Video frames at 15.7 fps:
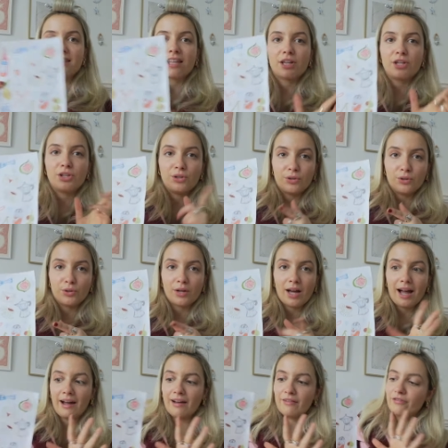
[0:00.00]
that you
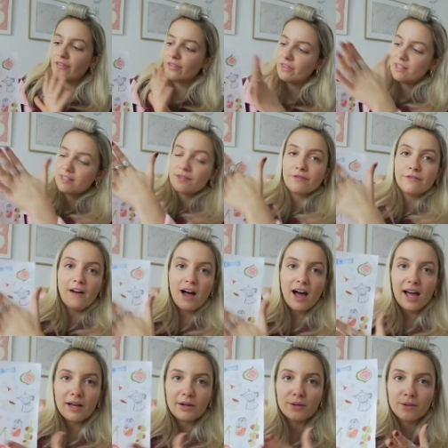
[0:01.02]
have this
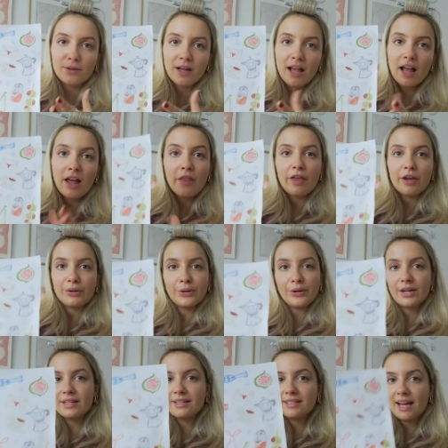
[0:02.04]
file that you
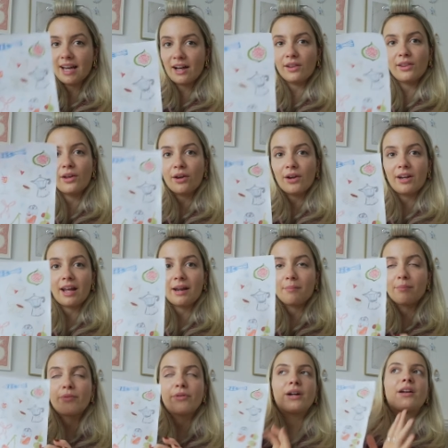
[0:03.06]
can download
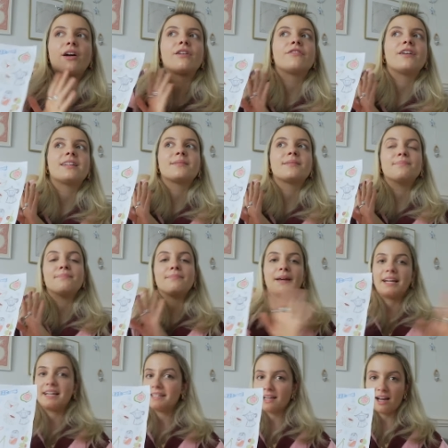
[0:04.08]
and print off as as
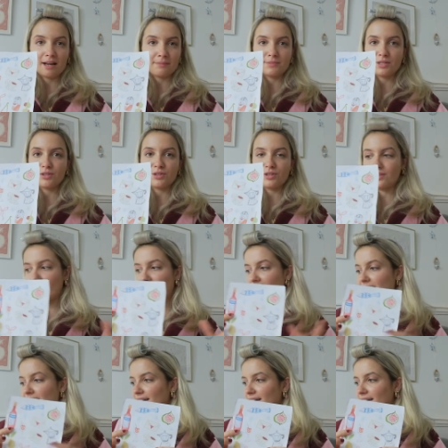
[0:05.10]
many times as you like.